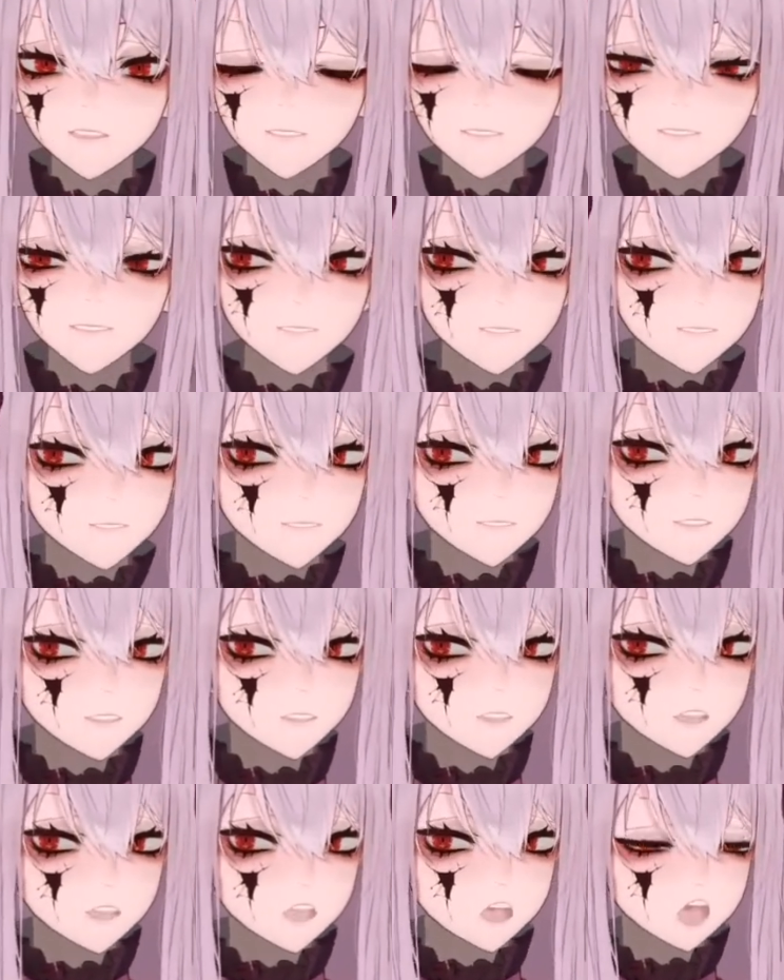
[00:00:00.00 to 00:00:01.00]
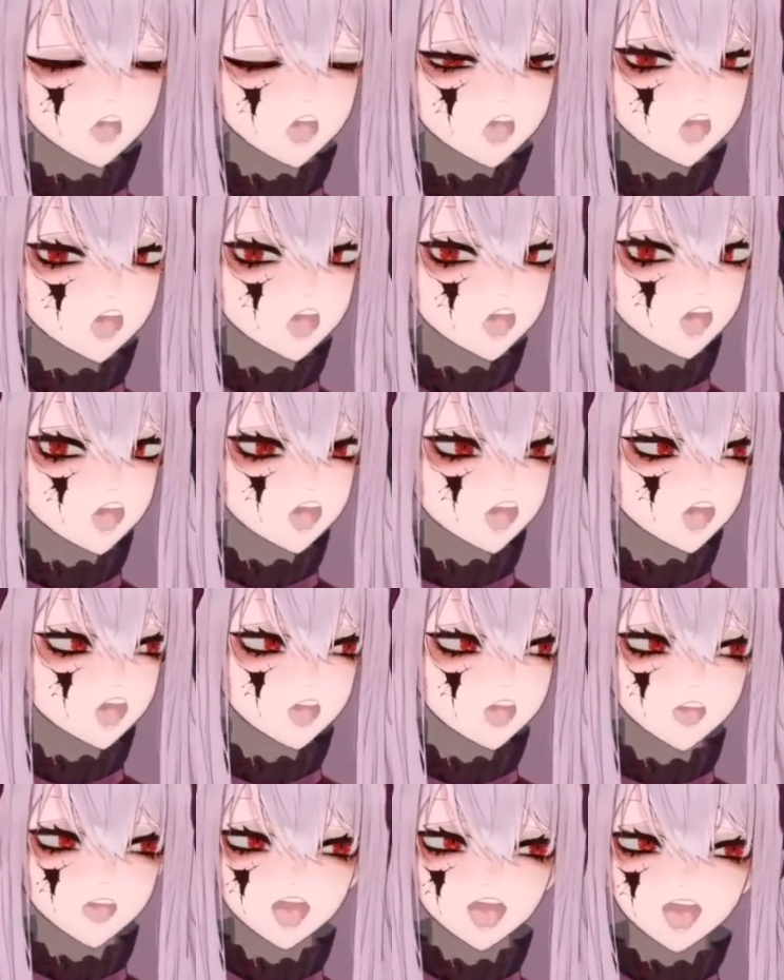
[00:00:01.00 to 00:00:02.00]
You should probably get that cleaned up. It's a little uh,
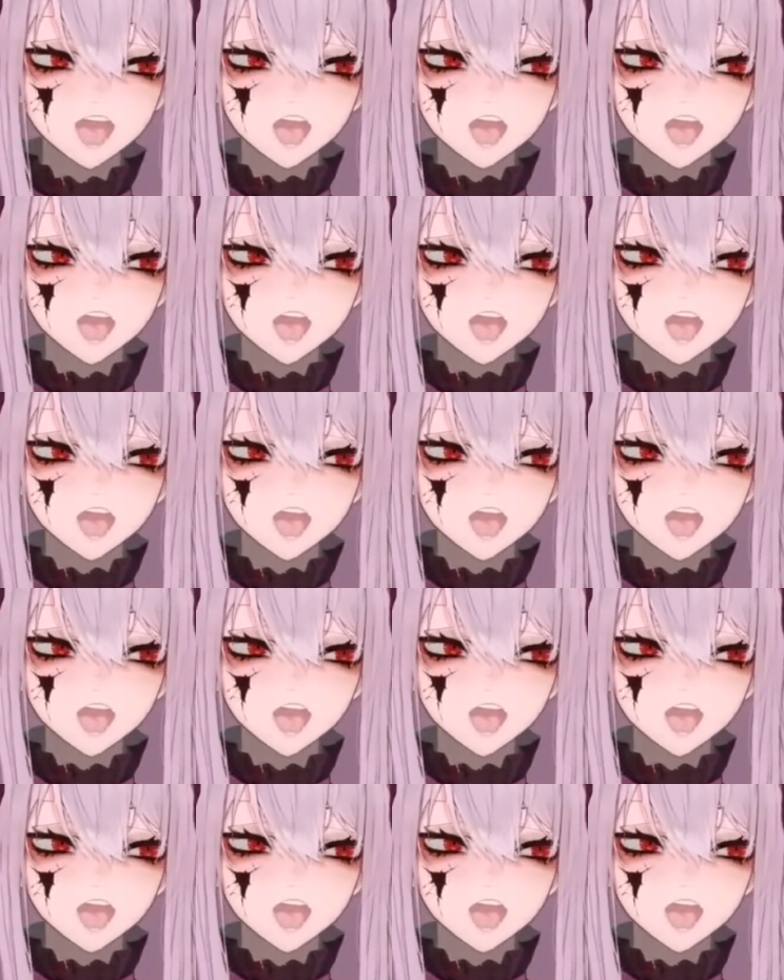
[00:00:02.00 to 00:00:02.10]
weird.